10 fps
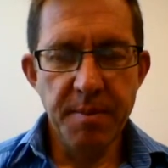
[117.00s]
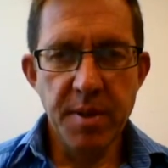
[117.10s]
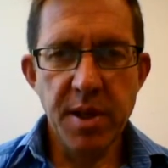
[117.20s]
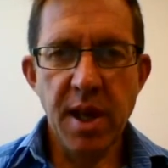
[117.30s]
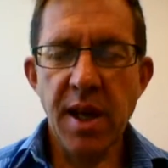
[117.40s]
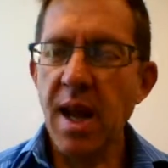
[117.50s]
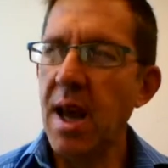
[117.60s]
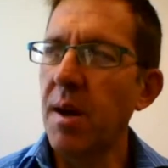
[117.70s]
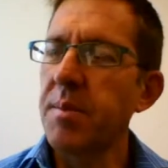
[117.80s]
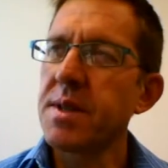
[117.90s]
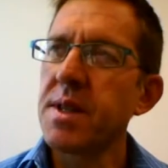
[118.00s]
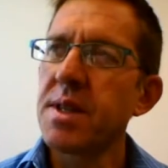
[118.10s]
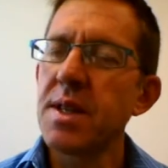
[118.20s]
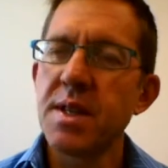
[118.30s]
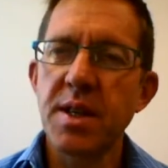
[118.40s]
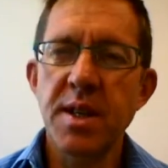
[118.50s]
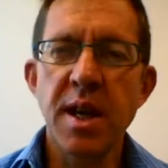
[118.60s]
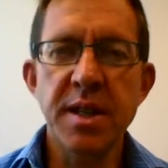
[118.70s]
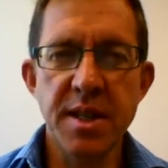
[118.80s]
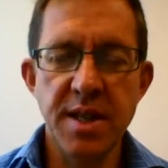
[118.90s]
looking at how businesses can
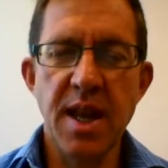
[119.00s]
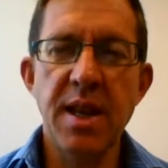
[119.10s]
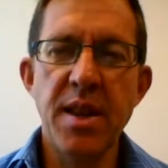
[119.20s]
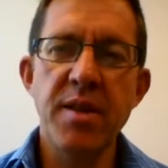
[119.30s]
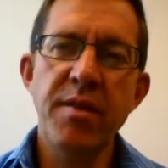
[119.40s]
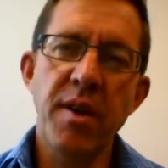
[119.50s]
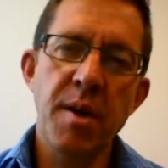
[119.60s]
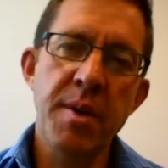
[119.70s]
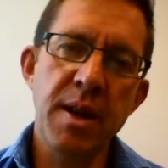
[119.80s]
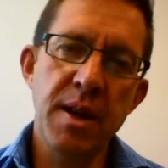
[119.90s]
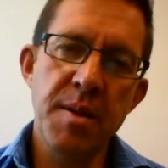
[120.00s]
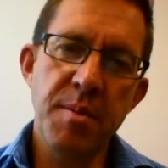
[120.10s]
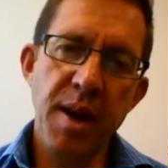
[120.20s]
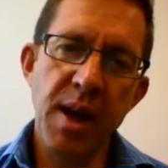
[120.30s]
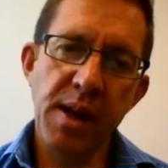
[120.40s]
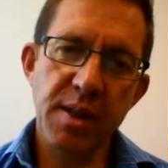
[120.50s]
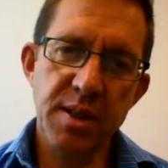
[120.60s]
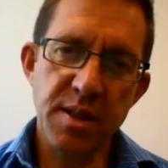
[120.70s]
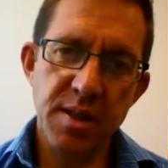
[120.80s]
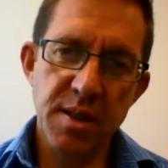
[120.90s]
understand their environmental
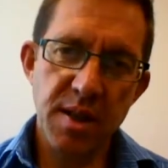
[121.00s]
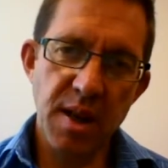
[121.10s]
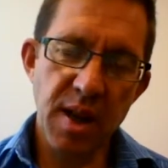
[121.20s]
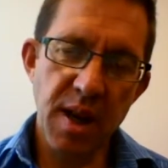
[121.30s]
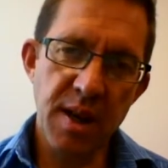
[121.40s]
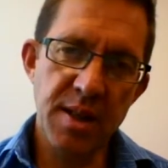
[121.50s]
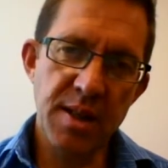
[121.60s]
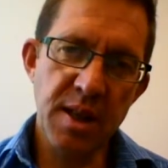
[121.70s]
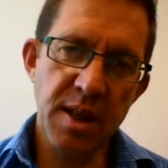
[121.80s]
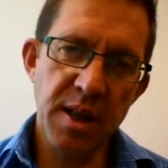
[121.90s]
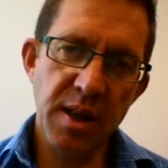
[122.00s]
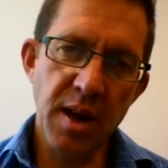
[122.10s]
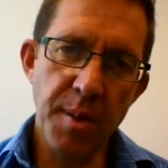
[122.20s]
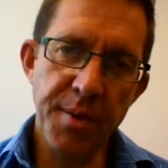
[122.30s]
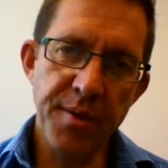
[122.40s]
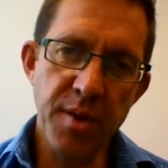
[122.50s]
impacts and carbon